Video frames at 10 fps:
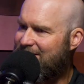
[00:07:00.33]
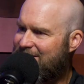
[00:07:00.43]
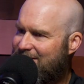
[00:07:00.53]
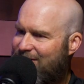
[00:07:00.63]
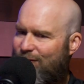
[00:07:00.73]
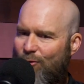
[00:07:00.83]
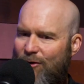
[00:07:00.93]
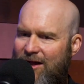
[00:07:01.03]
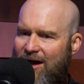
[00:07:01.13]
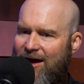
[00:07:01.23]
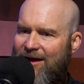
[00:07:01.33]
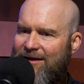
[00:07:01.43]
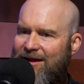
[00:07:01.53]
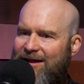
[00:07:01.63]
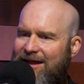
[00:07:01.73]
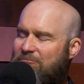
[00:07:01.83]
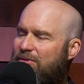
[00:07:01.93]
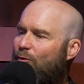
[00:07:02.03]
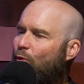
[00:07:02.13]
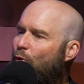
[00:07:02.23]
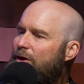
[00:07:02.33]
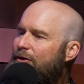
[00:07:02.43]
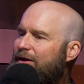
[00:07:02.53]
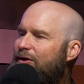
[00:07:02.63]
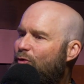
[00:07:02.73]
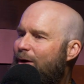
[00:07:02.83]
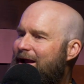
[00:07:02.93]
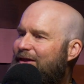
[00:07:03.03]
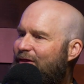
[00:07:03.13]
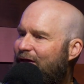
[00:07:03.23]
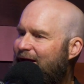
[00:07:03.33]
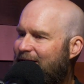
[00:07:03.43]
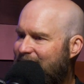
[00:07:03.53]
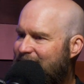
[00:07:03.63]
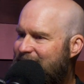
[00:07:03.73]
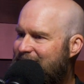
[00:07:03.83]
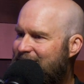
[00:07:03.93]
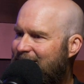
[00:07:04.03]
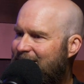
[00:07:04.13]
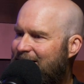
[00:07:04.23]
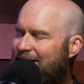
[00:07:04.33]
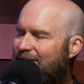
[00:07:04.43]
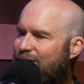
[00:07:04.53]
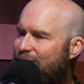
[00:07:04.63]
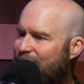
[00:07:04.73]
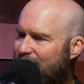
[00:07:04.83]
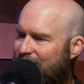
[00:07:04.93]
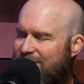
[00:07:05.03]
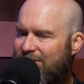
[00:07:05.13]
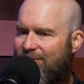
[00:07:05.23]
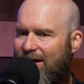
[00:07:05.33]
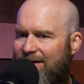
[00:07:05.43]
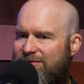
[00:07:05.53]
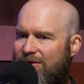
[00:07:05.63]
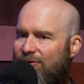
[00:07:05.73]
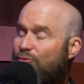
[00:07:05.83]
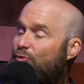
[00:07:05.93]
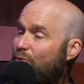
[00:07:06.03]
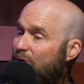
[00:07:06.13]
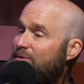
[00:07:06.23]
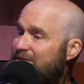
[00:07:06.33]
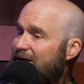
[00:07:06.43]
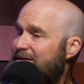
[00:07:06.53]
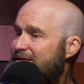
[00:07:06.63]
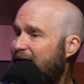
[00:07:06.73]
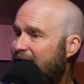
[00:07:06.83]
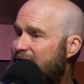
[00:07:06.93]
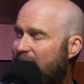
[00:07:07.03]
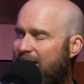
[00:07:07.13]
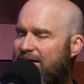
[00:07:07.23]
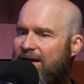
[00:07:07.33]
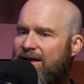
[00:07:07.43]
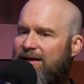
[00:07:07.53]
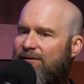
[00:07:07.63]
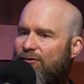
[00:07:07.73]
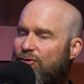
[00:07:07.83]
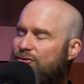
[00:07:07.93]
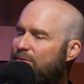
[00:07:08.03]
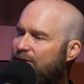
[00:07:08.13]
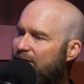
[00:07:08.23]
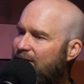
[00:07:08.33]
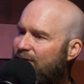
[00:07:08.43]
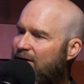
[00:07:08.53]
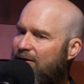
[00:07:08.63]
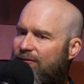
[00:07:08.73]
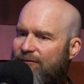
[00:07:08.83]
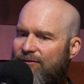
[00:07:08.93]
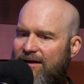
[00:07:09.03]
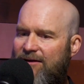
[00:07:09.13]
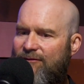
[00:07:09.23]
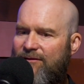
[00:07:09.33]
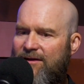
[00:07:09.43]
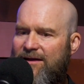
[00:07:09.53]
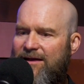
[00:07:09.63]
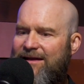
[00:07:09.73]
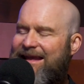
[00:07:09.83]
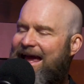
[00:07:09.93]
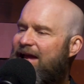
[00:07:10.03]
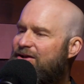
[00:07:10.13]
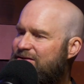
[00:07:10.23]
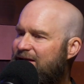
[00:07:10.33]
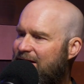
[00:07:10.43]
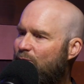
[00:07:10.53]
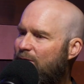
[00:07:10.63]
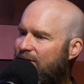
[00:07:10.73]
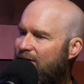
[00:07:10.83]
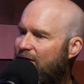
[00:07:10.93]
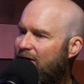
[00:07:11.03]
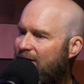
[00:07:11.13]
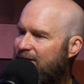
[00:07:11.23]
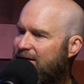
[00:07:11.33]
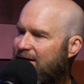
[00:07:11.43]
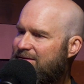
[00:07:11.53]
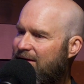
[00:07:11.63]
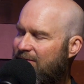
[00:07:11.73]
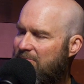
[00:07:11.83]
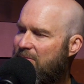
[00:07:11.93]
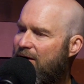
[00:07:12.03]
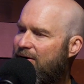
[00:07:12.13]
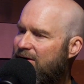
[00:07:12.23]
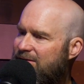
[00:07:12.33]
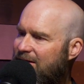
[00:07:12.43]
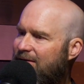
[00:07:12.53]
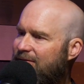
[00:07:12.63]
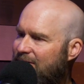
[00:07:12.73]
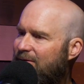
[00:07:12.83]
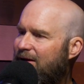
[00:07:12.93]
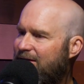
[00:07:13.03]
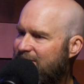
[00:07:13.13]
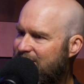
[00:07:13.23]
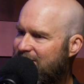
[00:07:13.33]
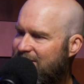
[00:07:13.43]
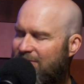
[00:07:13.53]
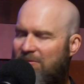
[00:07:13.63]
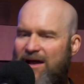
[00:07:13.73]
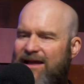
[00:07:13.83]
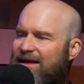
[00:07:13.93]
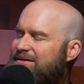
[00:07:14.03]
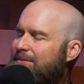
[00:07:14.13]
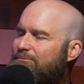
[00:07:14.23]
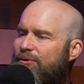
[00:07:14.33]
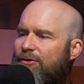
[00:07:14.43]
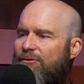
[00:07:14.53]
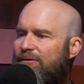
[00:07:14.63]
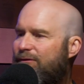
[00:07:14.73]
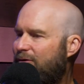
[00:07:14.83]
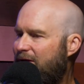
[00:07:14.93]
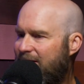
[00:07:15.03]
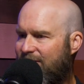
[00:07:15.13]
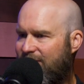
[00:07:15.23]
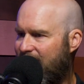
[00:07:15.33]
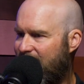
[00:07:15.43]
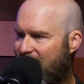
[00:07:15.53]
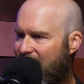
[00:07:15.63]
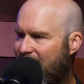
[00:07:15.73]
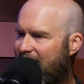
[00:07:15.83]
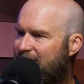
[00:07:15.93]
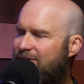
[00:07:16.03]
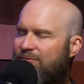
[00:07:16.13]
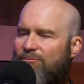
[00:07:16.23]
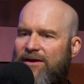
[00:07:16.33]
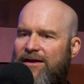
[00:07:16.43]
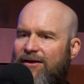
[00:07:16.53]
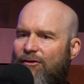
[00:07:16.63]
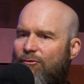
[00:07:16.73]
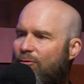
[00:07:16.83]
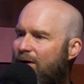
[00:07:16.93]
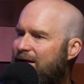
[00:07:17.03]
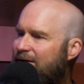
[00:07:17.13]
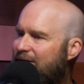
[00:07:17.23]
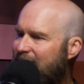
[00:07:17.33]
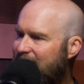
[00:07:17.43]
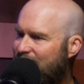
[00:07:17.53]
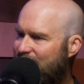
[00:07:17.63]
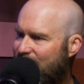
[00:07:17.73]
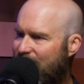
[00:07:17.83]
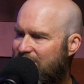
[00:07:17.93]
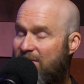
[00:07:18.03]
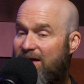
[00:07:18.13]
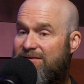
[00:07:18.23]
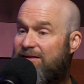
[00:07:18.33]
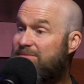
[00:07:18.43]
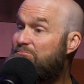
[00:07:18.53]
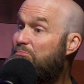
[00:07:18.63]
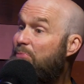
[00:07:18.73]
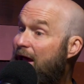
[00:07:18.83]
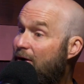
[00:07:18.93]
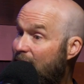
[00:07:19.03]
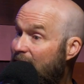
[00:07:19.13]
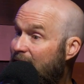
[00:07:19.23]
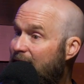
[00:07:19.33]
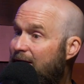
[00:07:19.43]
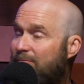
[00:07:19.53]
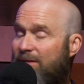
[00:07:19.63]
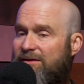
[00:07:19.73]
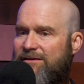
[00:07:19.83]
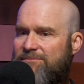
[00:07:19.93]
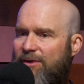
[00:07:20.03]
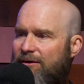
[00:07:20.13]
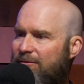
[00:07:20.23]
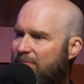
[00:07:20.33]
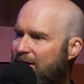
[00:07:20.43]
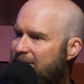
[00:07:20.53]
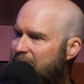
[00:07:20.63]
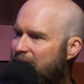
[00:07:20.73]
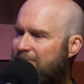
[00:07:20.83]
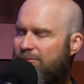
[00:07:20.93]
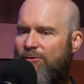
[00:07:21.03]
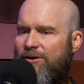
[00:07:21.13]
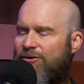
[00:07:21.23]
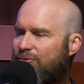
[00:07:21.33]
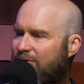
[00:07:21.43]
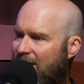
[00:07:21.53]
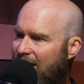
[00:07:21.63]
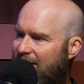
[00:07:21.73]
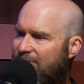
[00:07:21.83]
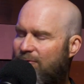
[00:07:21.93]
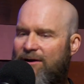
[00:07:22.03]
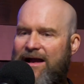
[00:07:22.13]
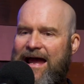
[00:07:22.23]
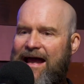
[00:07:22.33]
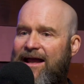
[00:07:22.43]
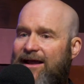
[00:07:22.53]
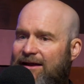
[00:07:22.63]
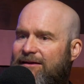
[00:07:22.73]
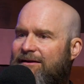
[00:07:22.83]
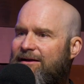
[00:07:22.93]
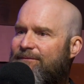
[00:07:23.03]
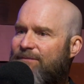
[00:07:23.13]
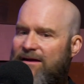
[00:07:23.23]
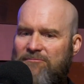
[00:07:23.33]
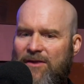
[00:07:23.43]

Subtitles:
is for God, can be really great things if used right. So we would say sex, right? If used with if engaged in within the context of a marriage loving relationship, it's a beautiful gift of God to be greatly enjoyed, makes us better married people. We enjoy life more. And in